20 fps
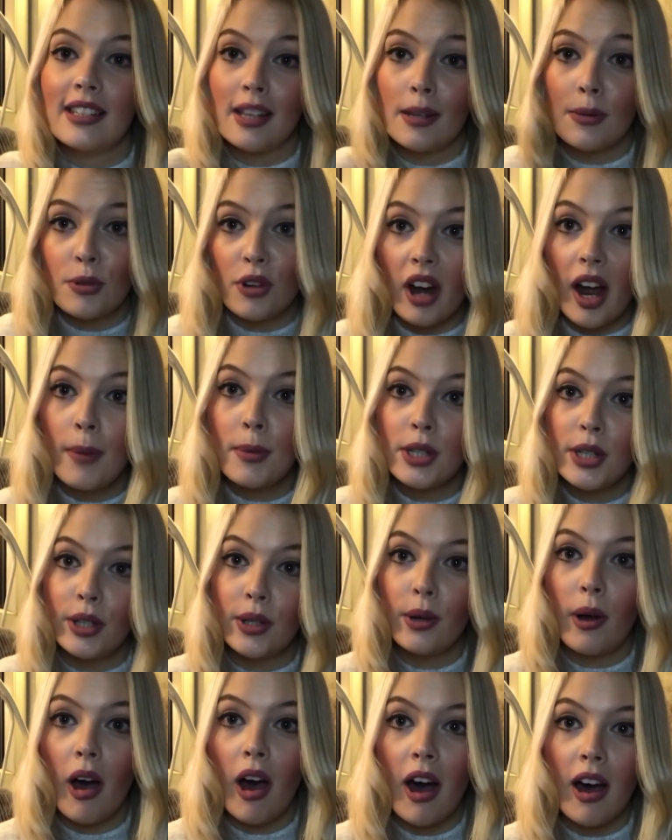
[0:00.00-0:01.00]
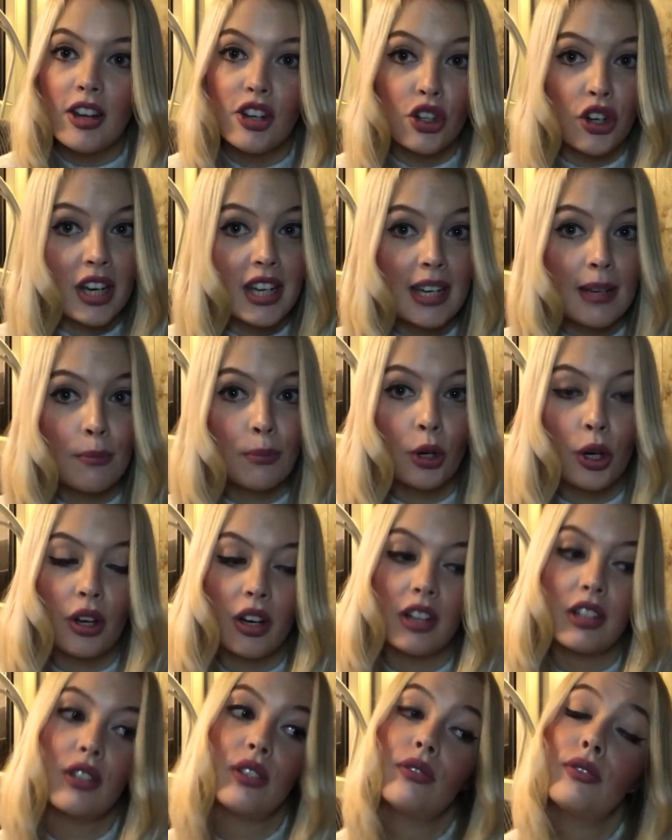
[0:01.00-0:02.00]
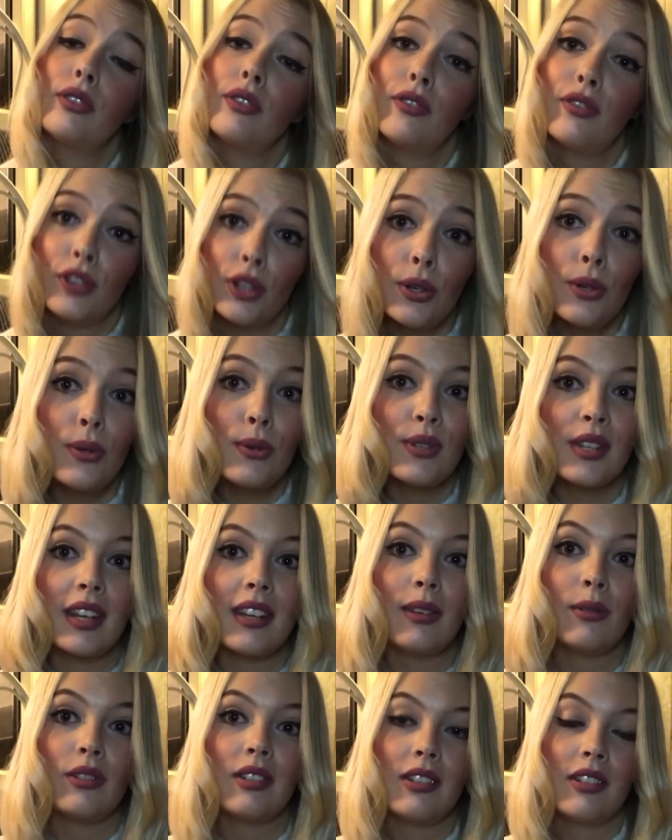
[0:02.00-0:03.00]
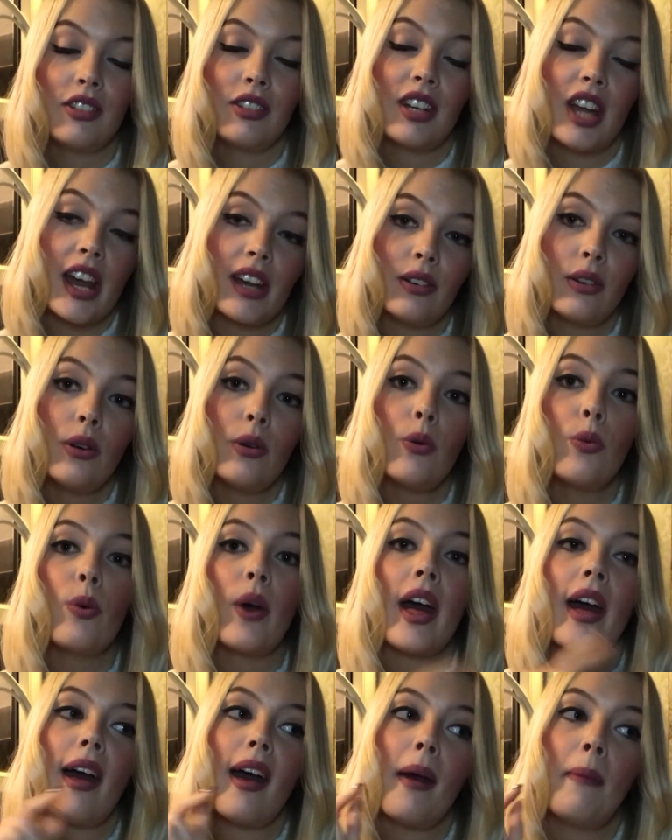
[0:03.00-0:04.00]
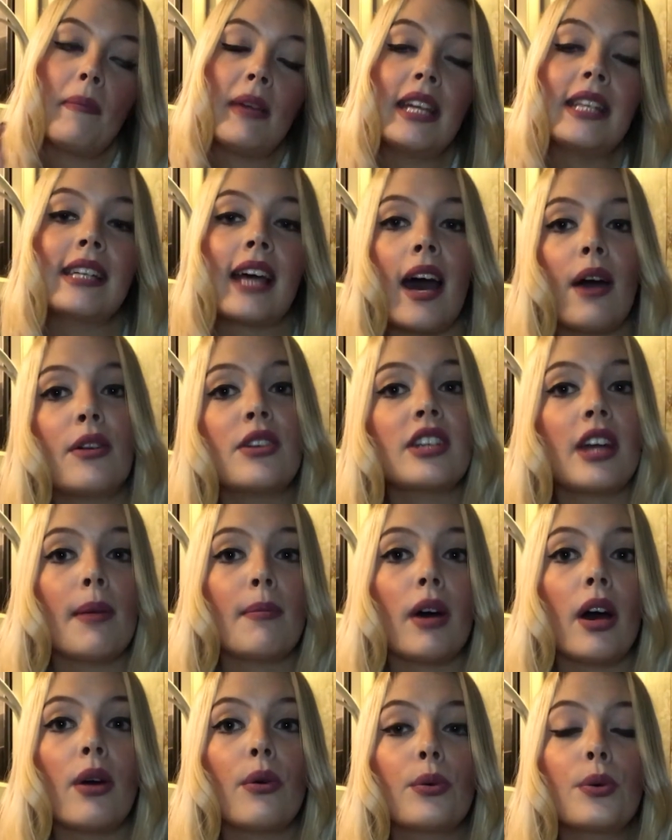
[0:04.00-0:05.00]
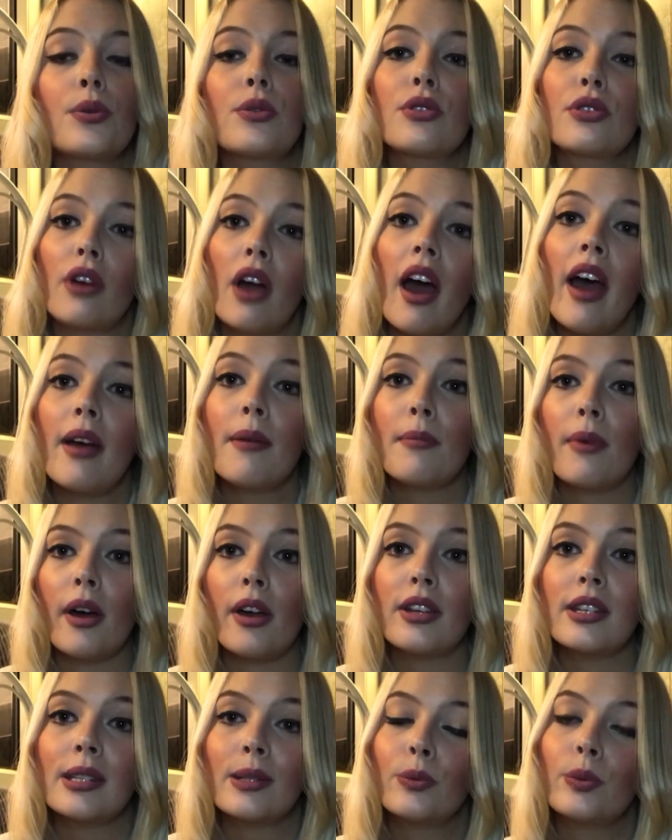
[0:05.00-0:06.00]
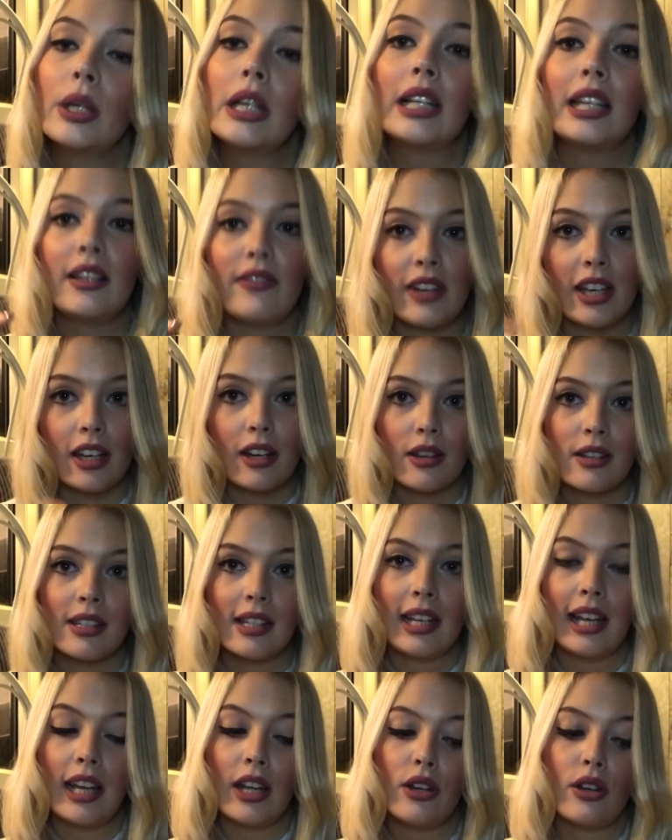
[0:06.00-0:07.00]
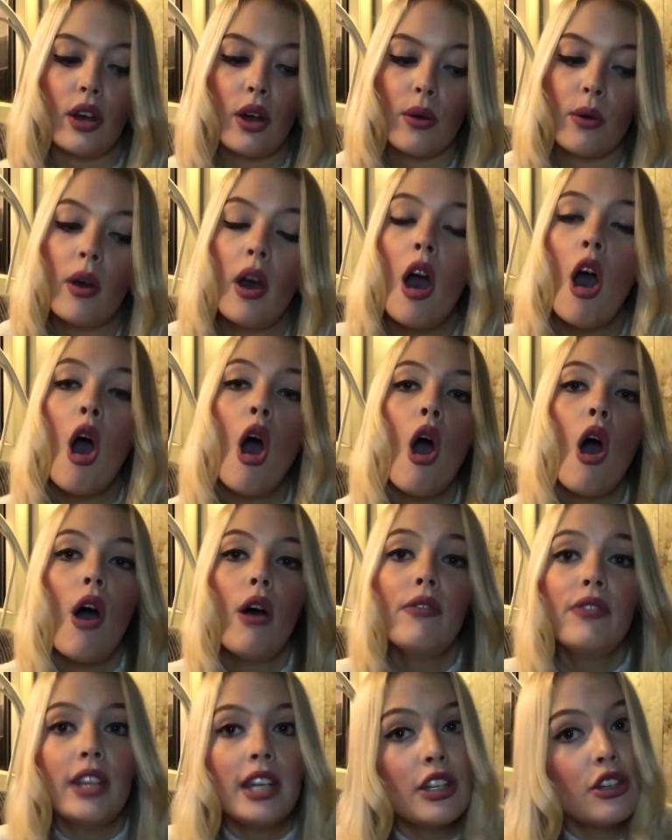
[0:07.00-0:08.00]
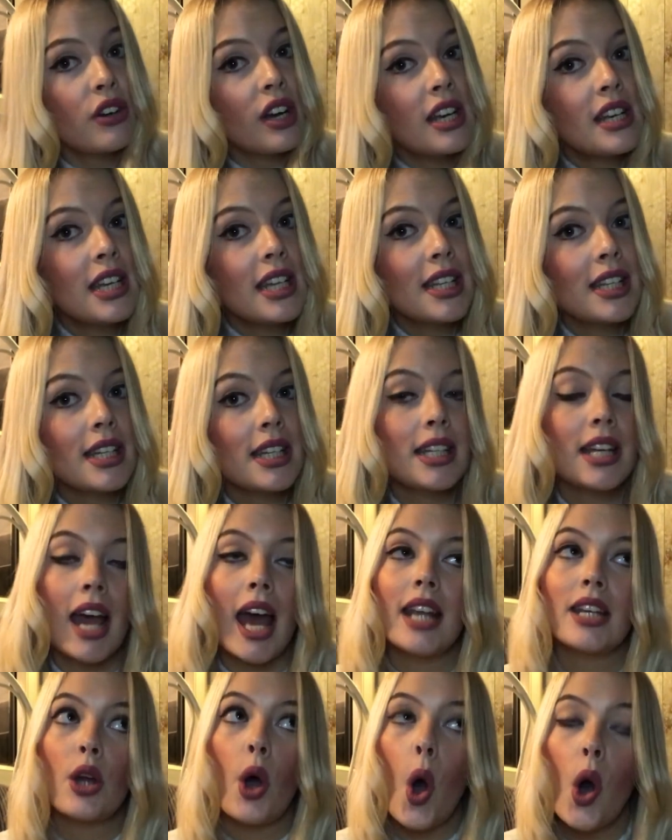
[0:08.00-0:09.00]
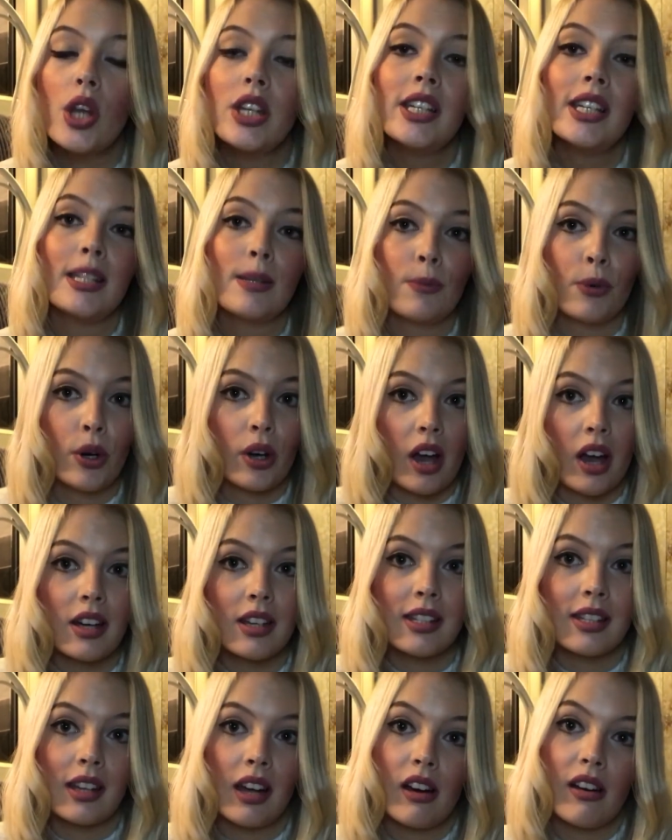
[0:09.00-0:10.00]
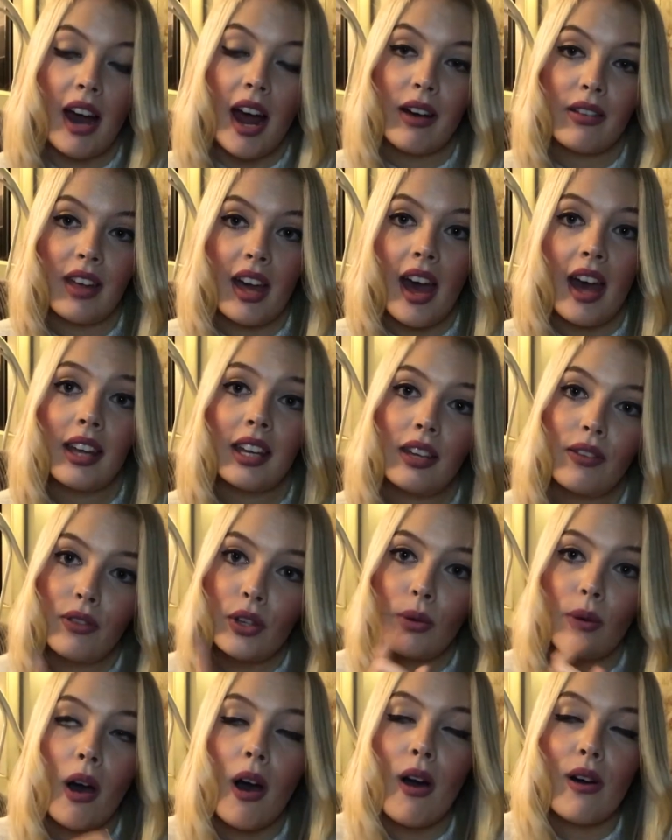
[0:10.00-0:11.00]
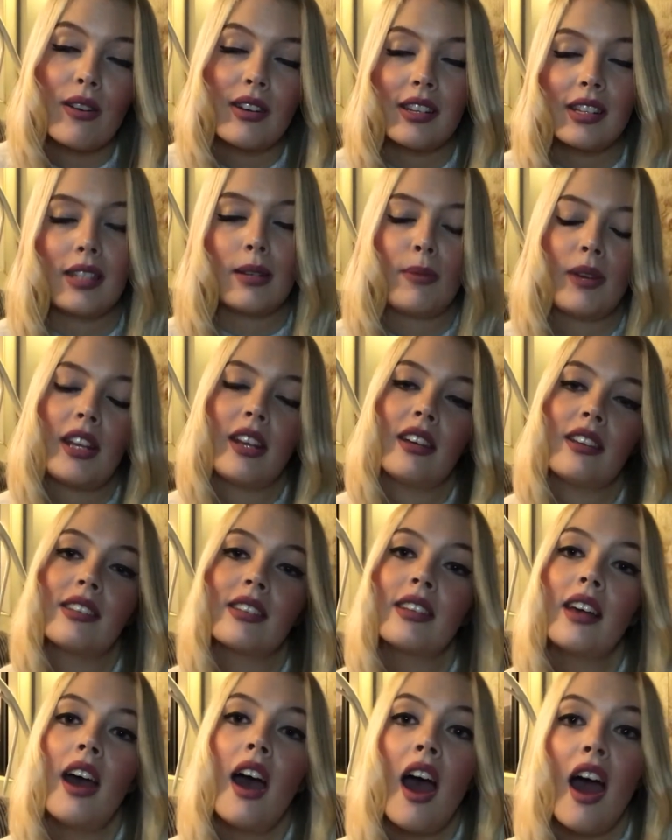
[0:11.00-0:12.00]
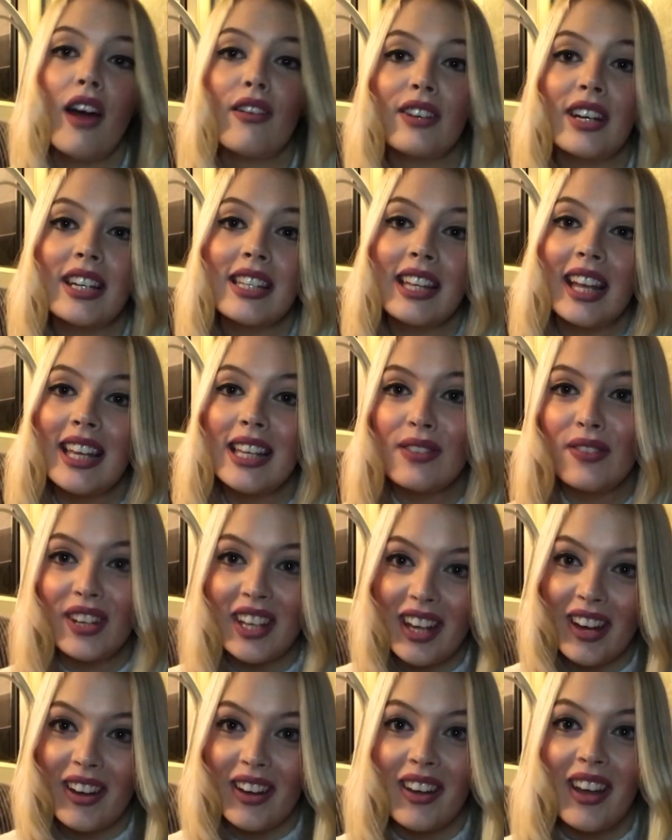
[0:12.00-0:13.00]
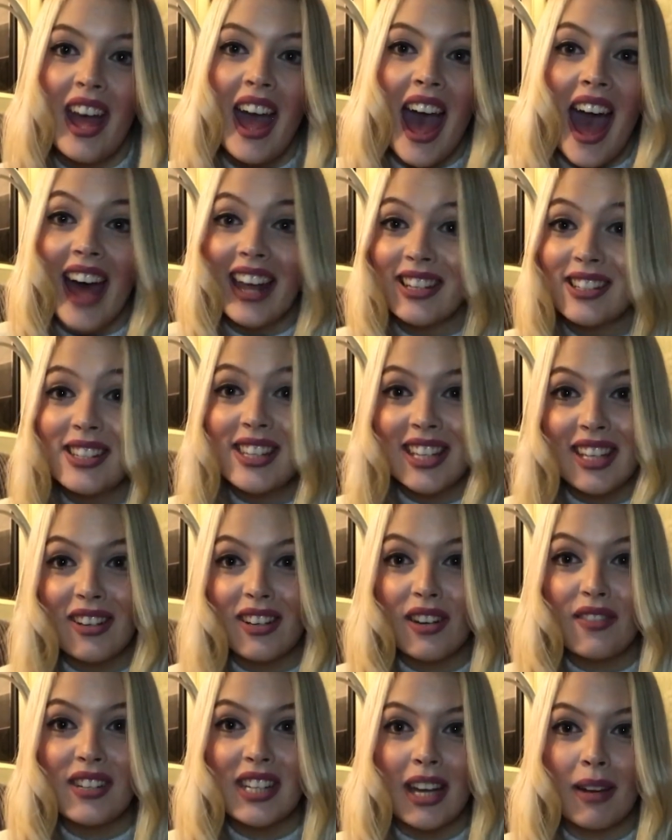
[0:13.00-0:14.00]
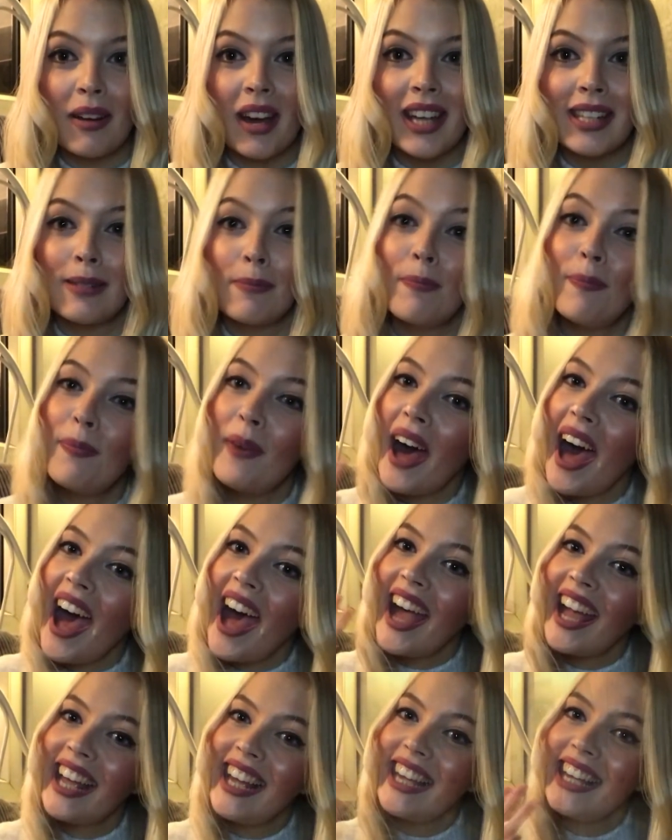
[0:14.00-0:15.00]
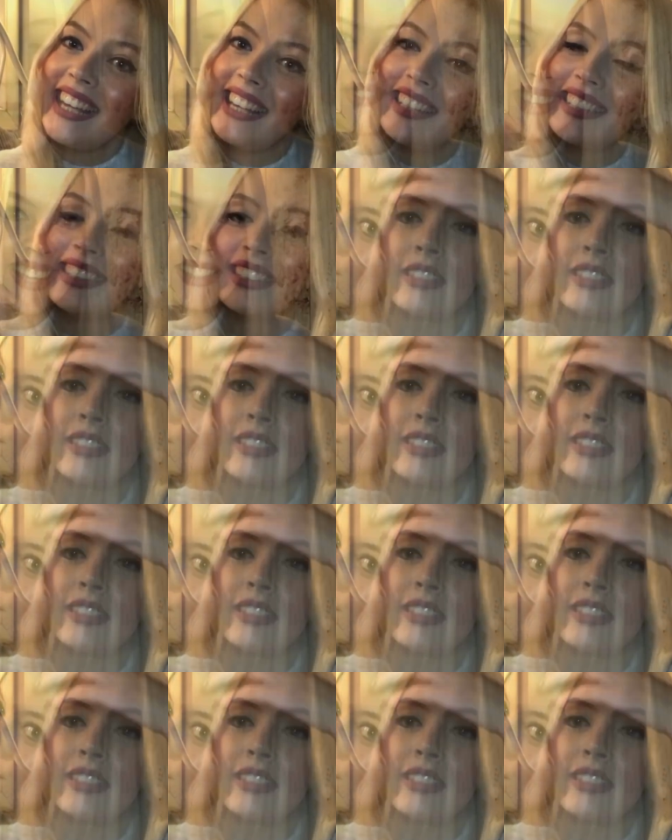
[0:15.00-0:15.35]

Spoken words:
subscribe to our trending product reviews channel, where me, Dal and Gemma will try and post weekly videos to let you know of the trendiest and hottest products that are out there and give you our honest opinions. Otherwise, like this video and I'll see you another time guys. Bye!